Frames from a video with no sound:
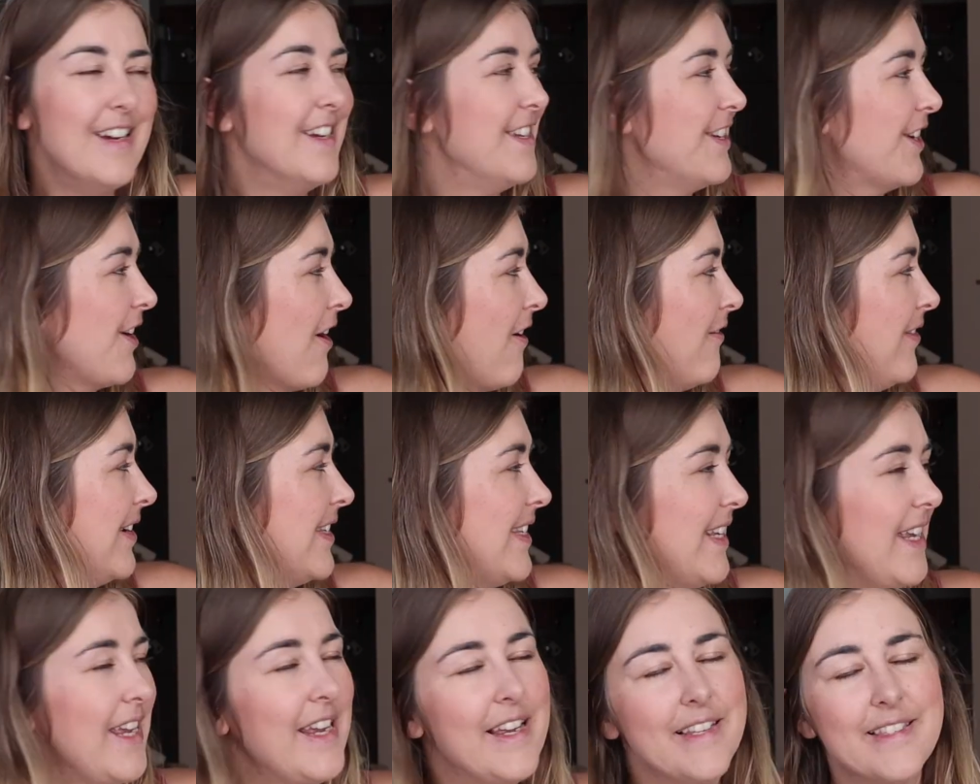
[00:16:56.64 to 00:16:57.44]
You can't really
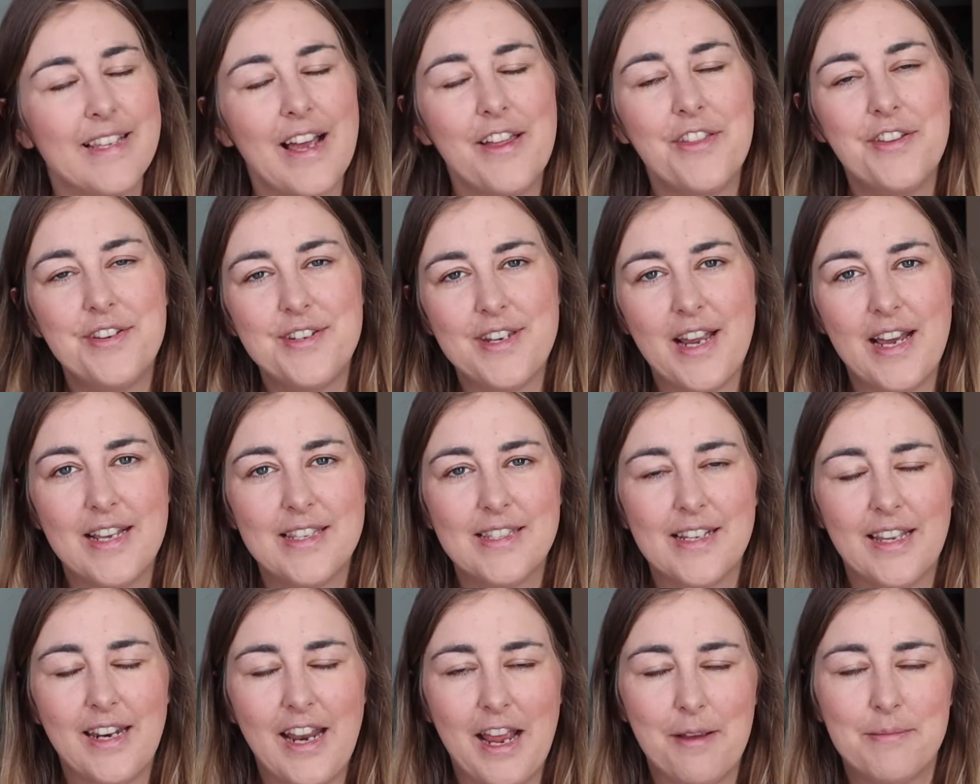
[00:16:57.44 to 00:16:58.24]
see, he's sat on the
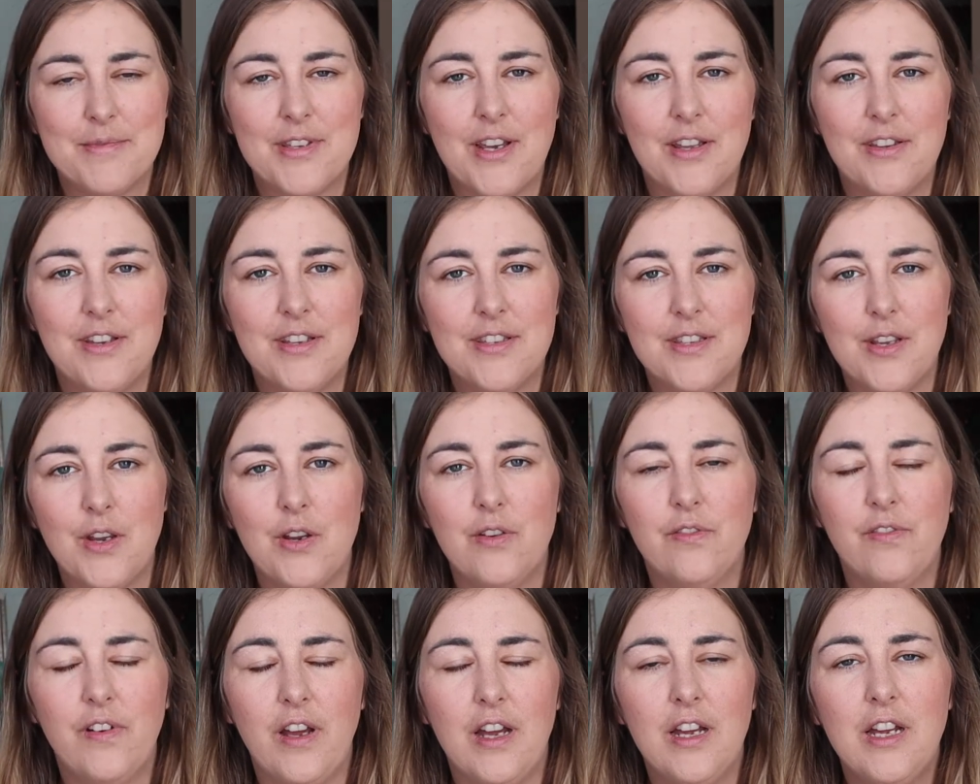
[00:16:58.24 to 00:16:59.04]
desk and I'm sat on the
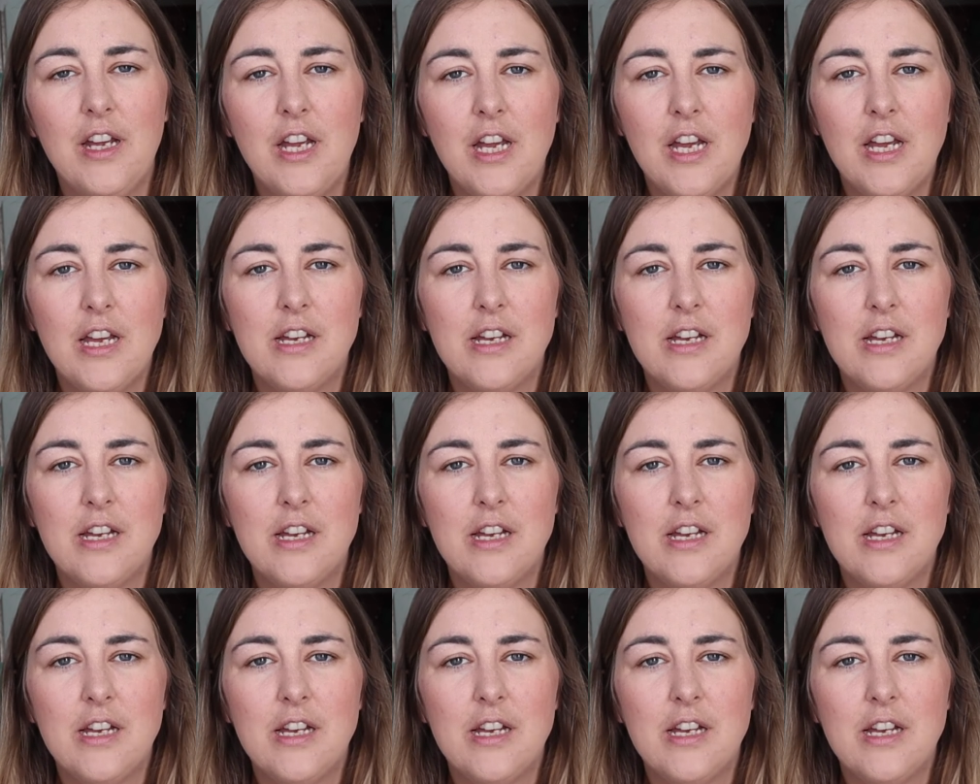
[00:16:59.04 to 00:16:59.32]
sofa.